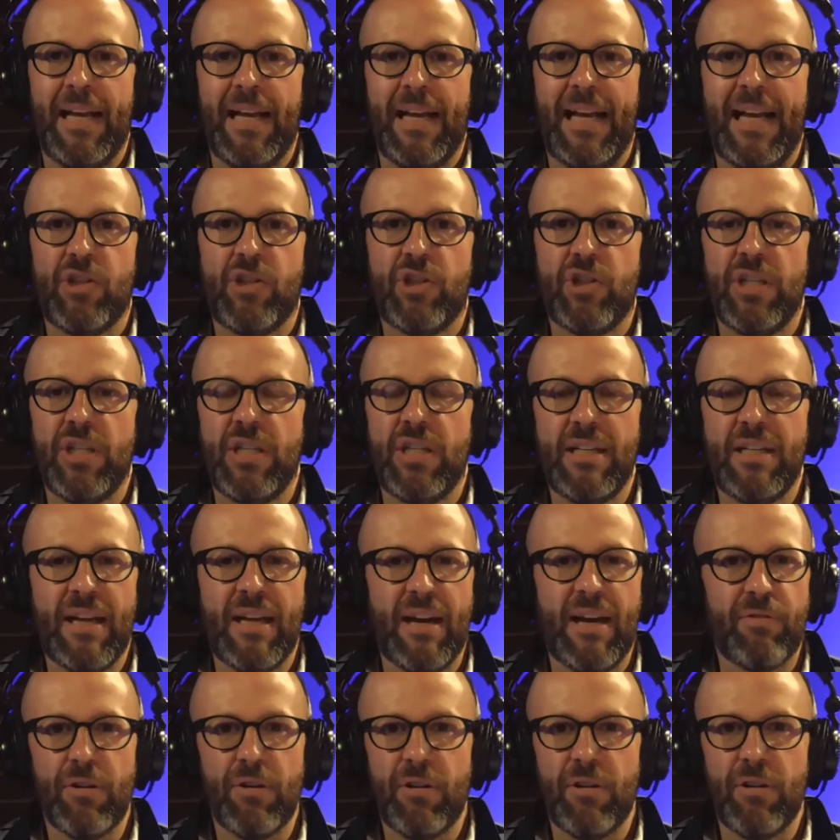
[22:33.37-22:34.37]
And she
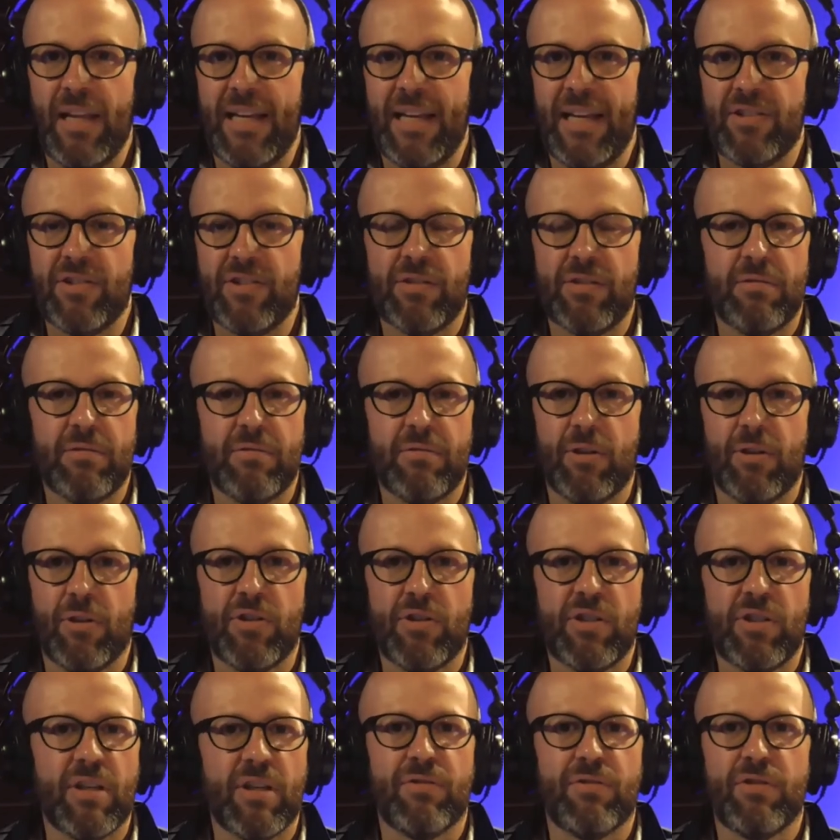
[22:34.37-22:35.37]
never lets
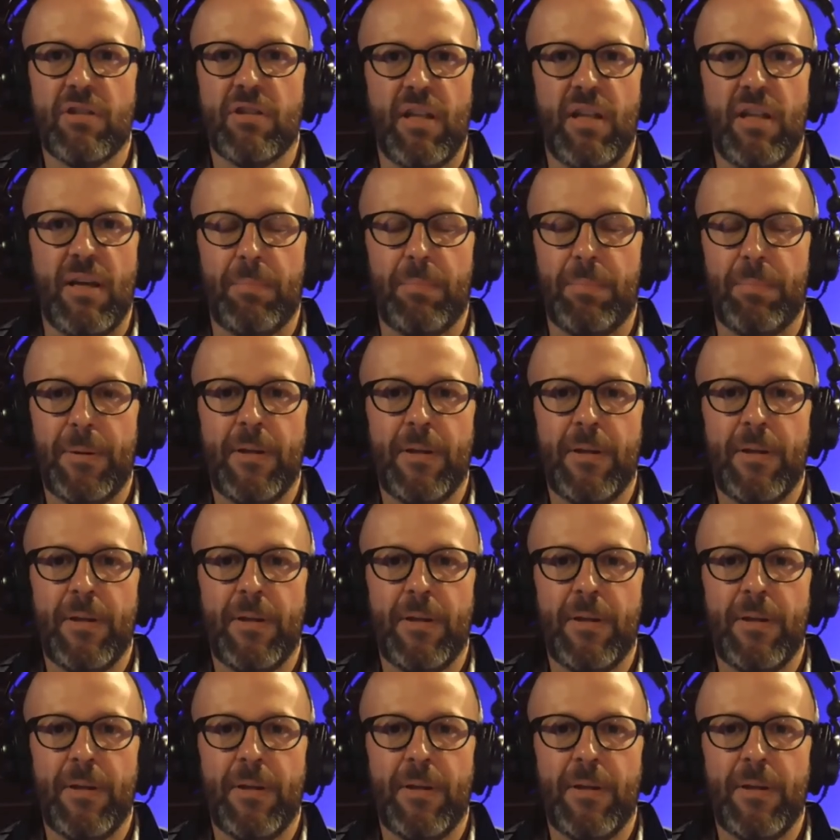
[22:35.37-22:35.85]
herself slip.